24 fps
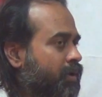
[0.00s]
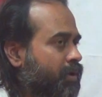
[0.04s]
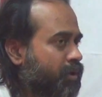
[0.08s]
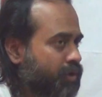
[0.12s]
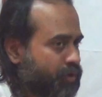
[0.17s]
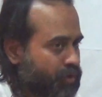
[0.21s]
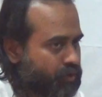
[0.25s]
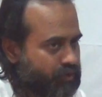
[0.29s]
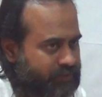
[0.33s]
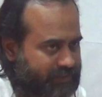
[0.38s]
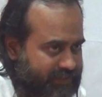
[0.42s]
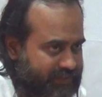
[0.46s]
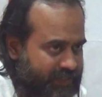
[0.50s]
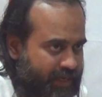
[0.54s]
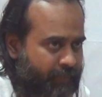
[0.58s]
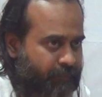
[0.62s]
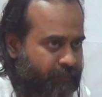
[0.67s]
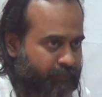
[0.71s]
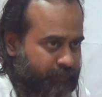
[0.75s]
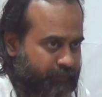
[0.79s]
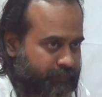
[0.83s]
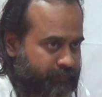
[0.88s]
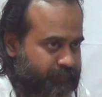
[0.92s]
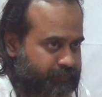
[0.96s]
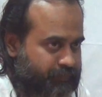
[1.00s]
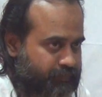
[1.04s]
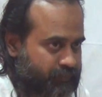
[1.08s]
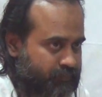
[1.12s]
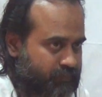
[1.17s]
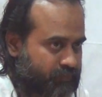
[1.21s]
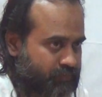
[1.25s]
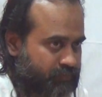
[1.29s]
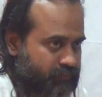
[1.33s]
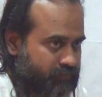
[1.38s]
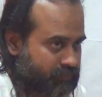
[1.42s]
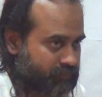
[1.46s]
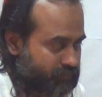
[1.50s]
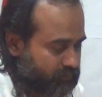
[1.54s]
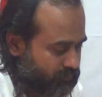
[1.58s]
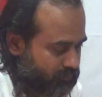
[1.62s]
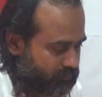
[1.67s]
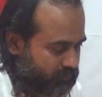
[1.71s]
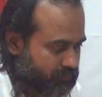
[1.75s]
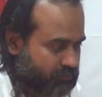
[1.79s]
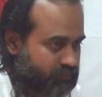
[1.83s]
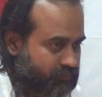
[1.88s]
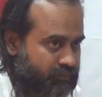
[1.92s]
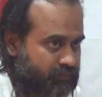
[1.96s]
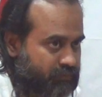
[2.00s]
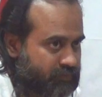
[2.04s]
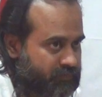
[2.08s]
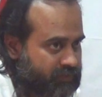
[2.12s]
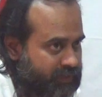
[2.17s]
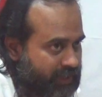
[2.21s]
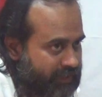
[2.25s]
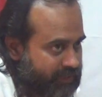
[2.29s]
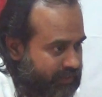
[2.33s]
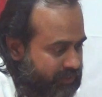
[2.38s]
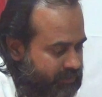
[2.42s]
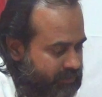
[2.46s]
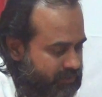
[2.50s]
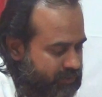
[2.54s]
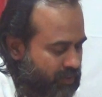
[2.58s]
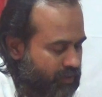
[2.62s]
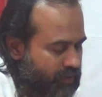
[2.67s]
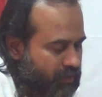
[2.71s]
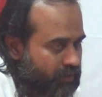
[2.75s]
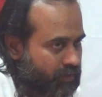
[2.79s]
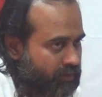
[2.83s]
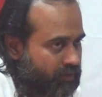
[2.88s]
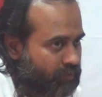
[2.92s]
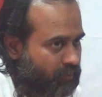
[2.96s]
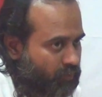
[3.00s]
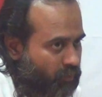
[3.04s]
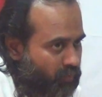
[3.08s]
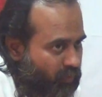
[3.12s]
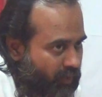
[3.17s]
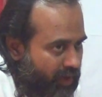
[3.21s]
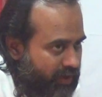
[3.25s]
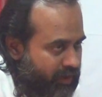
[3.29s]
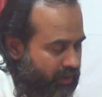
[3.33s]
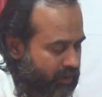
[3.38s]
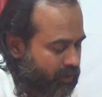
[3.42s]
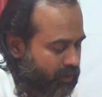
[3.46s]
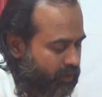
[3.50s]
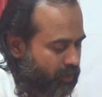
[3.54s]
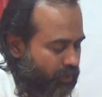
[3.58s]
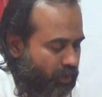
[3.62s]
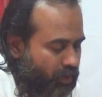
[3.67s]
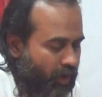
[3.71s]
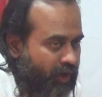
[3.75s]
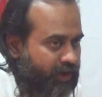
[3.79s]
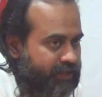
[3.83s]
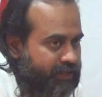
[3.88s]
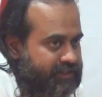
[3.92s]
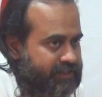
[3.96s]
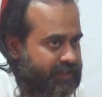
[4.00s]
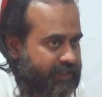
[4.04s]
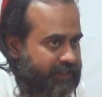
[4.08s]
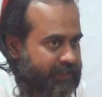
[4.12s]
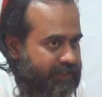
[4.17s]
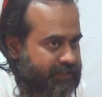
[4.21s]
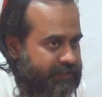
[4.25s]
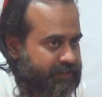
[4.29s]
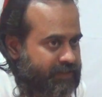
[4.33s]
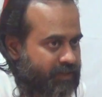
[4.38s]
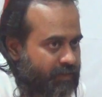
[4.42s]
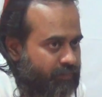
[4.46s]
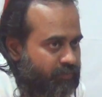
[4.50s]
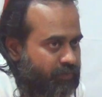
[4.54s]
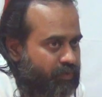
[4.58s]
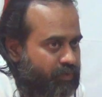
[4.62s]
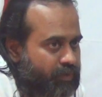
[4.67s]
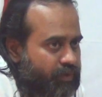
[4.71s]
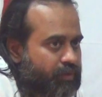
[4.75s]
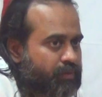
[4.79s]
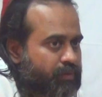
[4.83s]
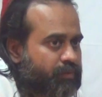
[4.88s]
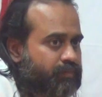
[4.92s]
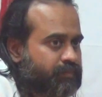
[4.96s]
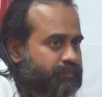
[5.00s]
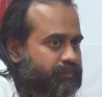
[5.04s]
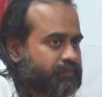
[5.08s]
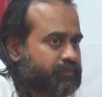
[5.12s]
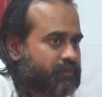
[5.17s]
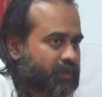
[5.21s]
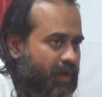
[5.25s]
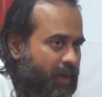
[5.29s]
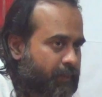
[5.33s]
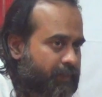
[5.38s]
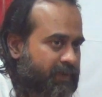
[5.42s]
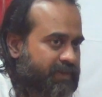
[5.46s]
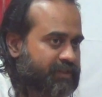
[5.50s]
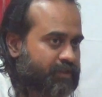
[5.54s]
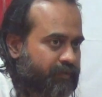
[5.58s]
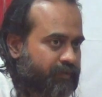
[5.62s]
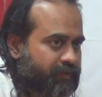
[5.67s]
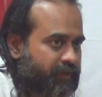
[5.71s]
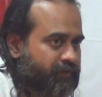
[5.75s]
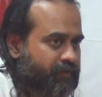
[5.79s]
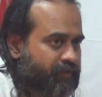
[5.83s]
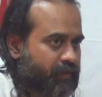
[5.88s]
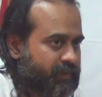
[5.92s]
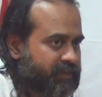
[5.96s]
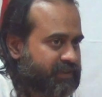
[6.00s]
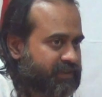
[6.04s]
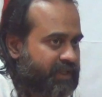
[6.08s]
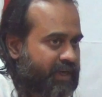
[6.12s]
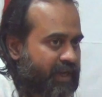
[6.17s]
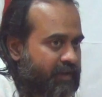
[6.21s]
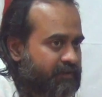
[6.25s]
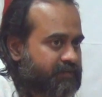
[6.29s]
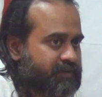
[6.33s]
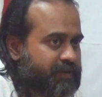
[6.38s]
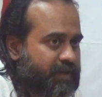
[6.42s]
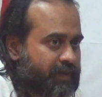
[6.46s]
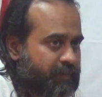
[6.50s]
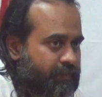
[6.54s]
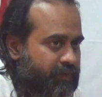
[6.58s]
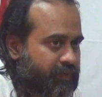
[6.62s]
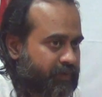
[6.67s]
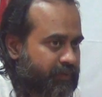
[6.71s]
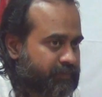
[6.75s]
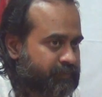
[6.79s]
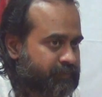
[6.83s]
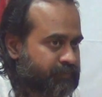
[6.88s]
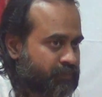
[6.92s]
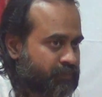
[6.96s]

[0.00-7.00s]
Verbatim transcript: You slip. That is one knowledge that has come to you. A piece of information I have slipped.